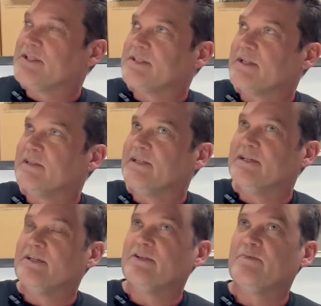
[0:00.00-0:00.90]
just a
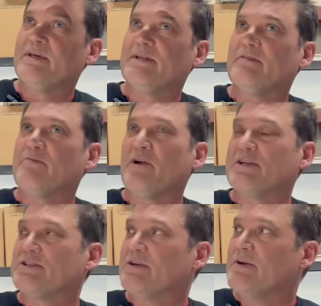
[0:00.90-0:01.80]
little bit of
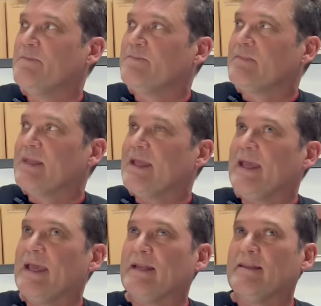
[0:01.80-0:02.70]
pressure.
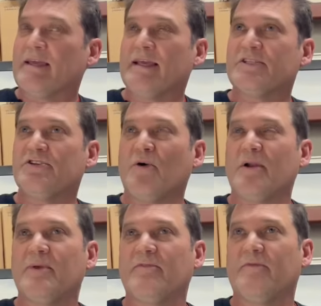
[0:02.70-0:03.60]
And the thing is, you don't want
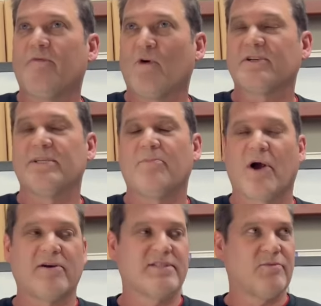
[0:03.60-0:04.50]
to be forcing
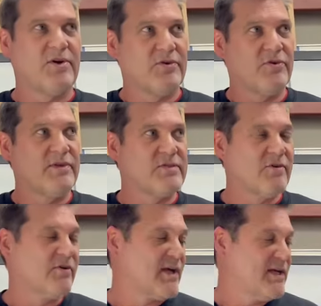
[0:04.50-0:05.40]
bars in when you're doing these
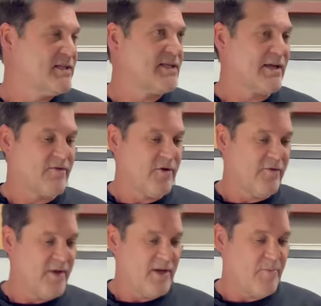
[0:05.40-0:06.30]
roll cages. Like if you're
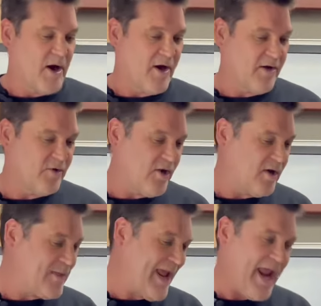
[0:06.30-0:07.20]
fitting a bar, you want
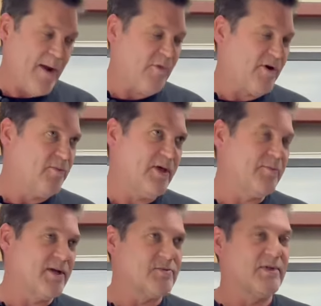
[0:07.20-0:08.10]
to be hammering them in,
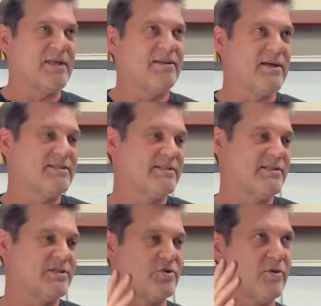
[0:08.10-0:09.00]
because what that does is
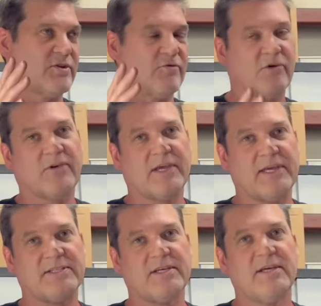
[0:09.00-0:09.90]
distort the roll
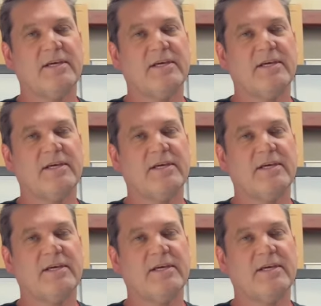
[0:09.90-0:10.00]
cage,